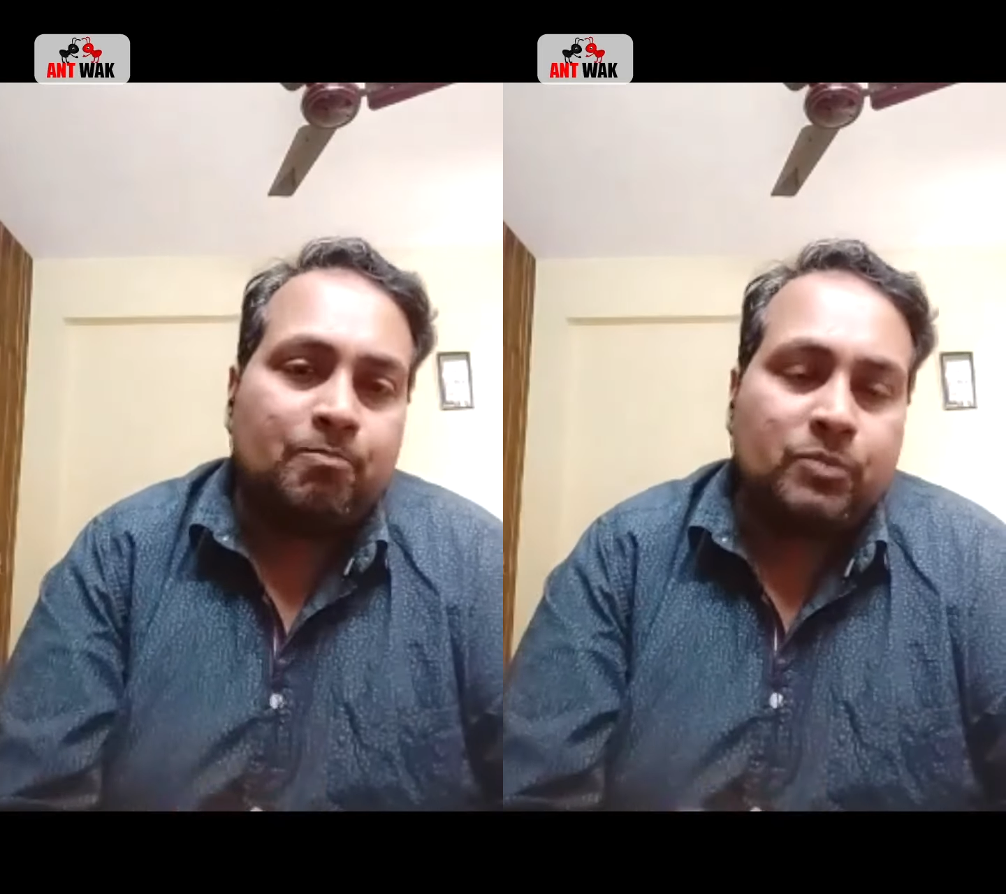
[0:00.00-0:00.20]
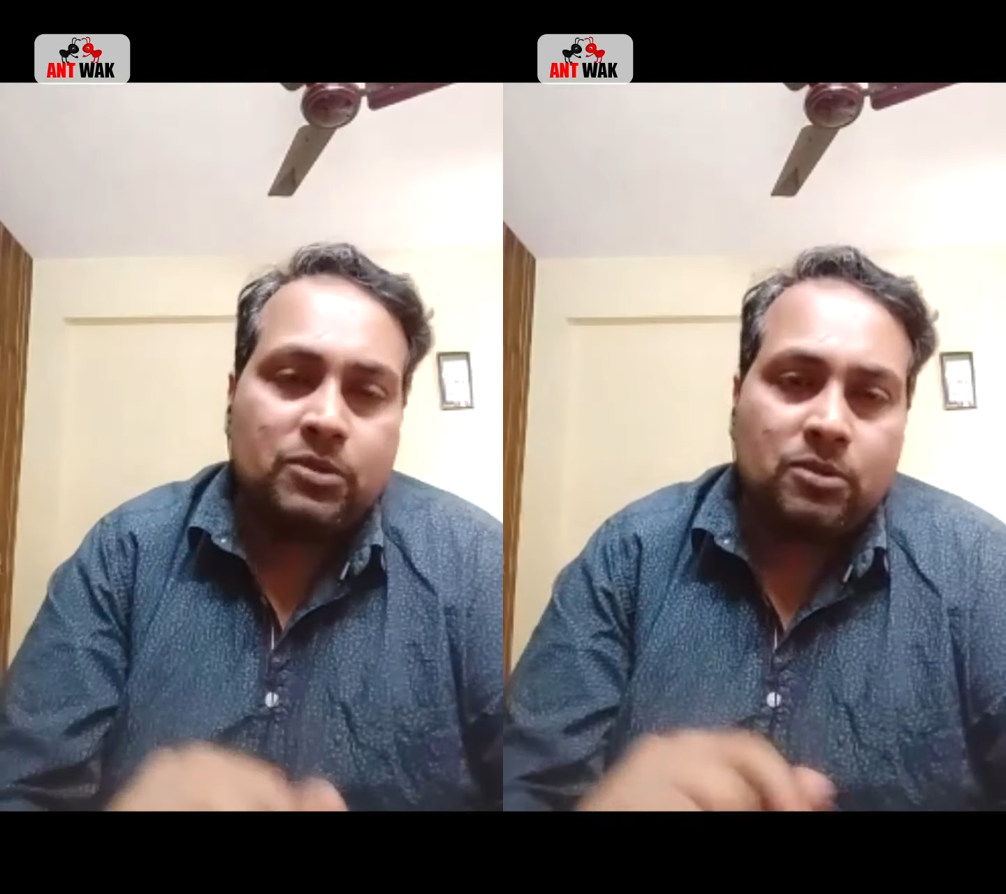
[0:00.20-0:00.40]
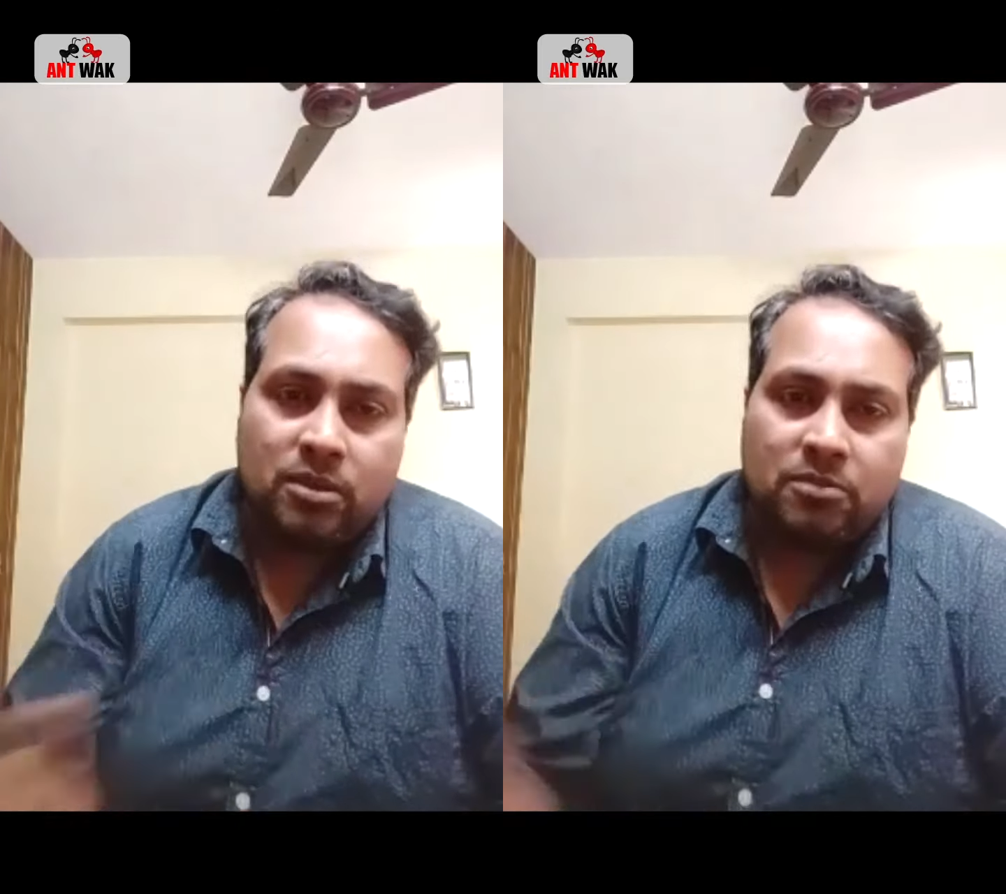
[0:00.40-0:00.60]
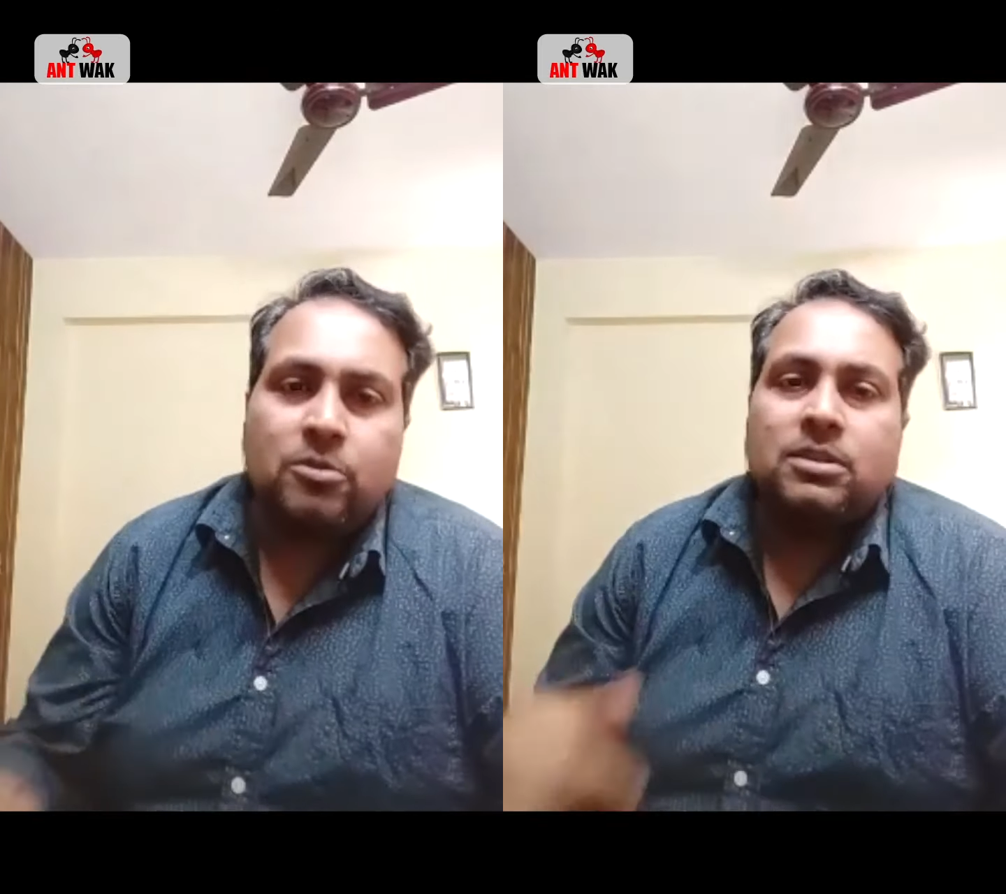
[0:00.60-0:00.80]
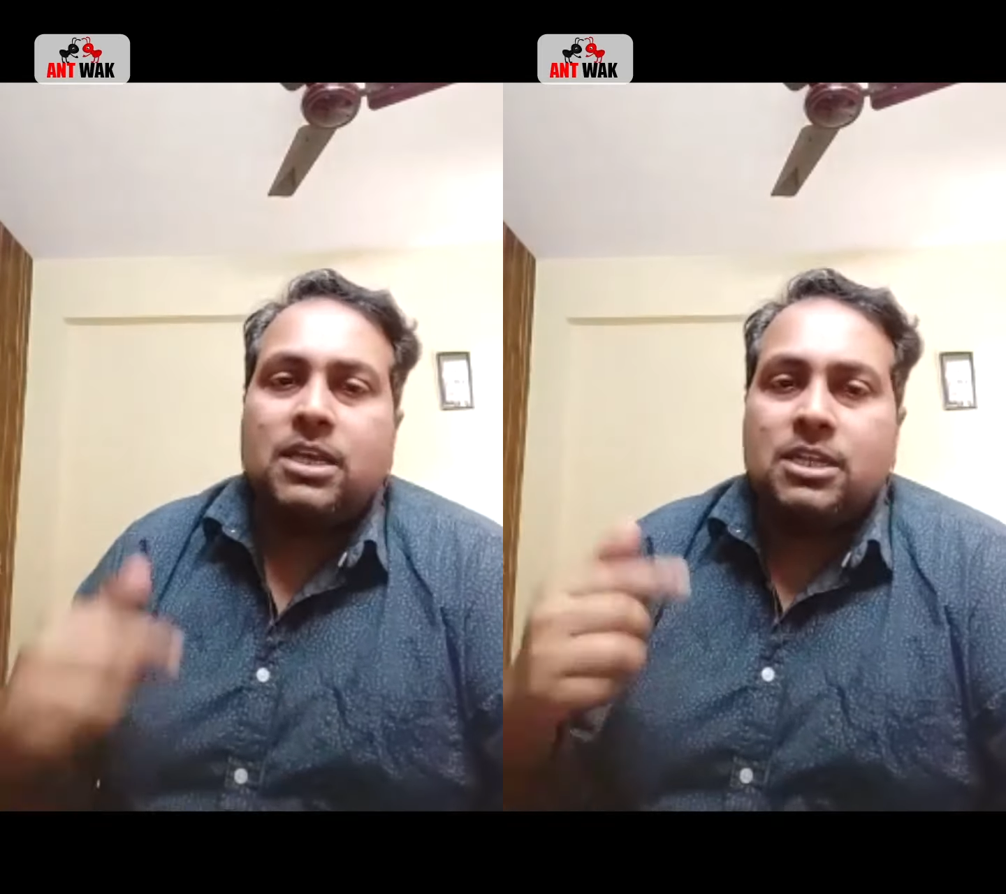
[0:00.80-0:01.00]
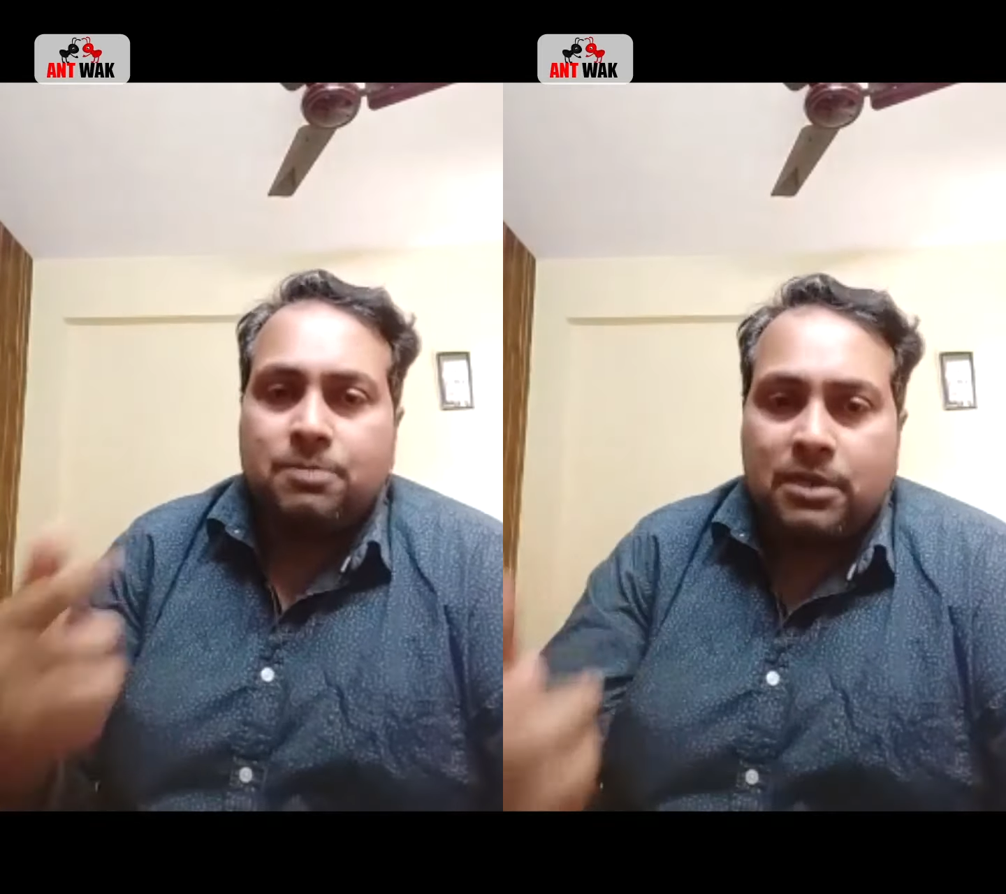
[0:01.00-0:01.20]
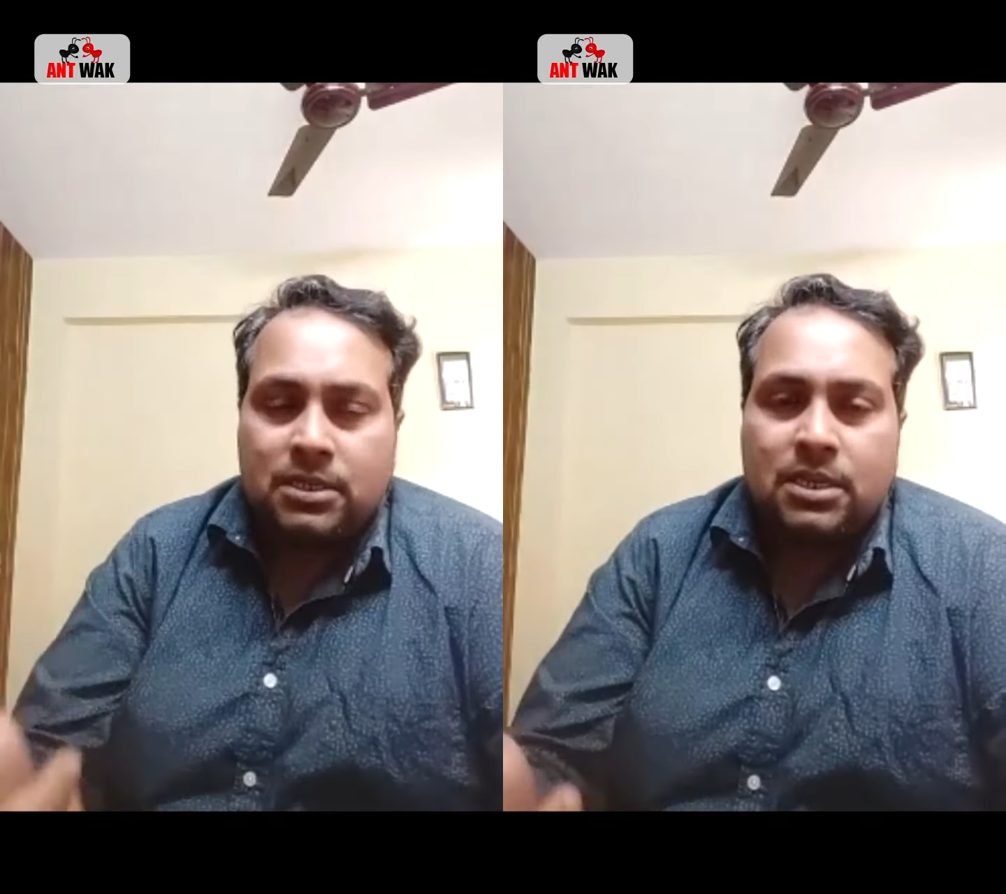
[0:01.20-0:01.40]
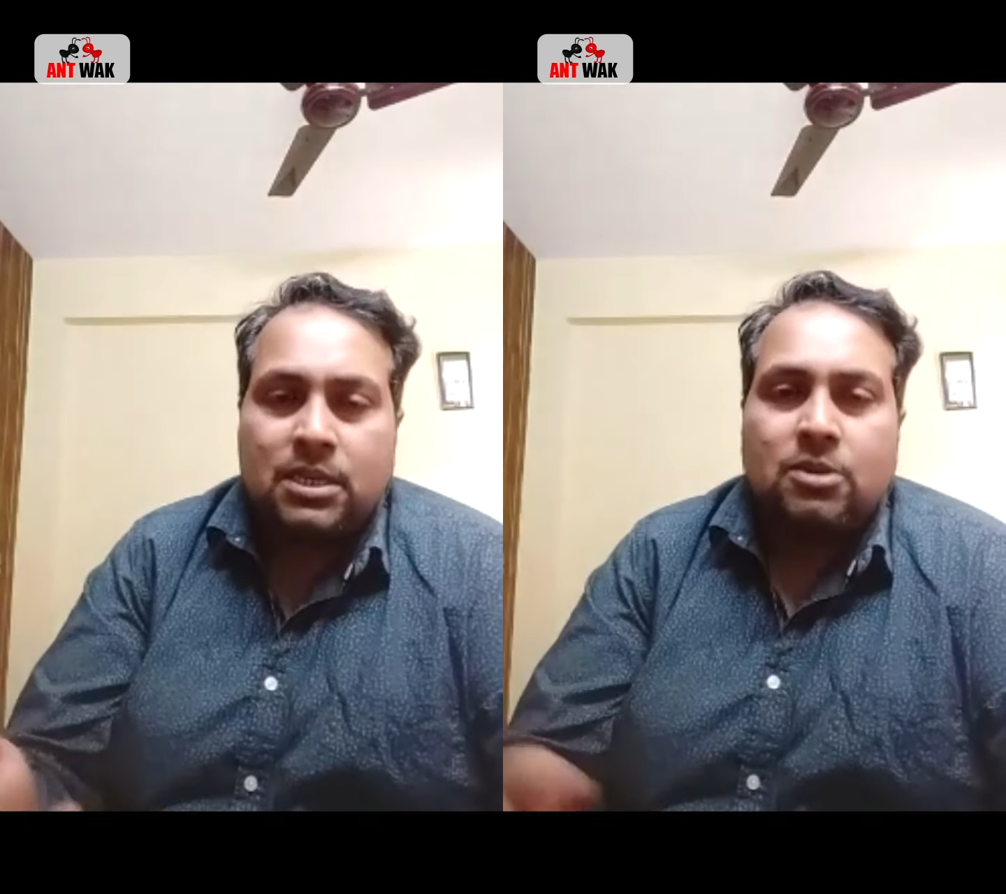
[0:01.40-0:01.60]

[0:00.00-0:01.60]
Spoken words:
So if you're a salesperson